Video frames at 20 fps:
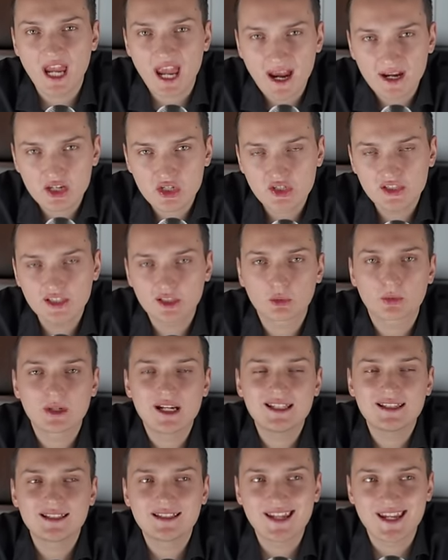actually
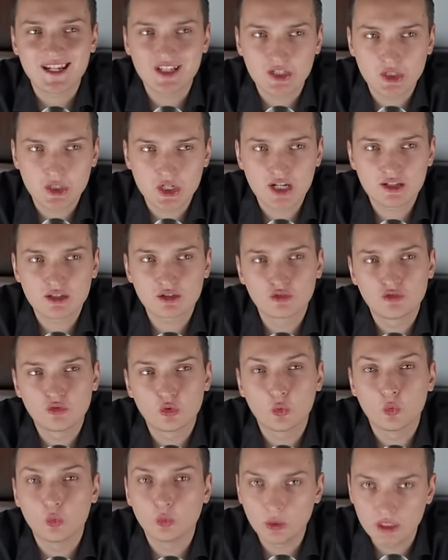created a channel for
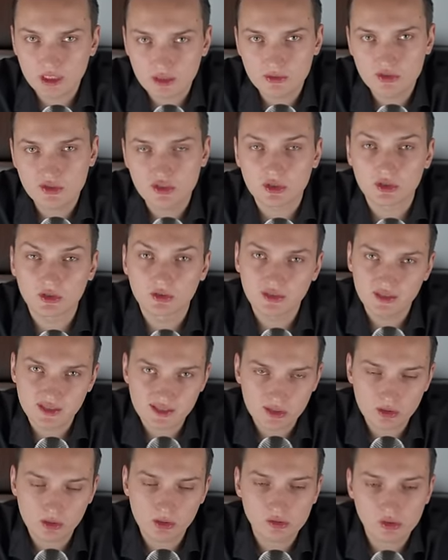winners on
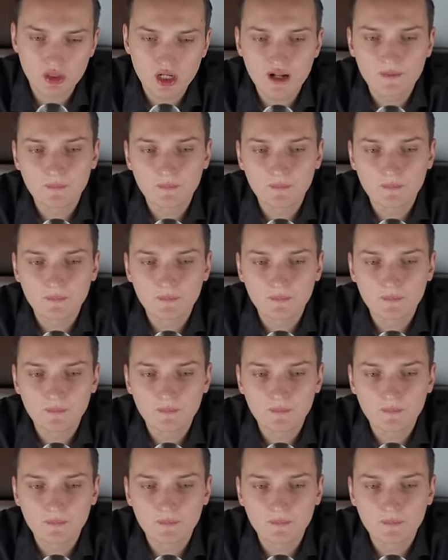Discord.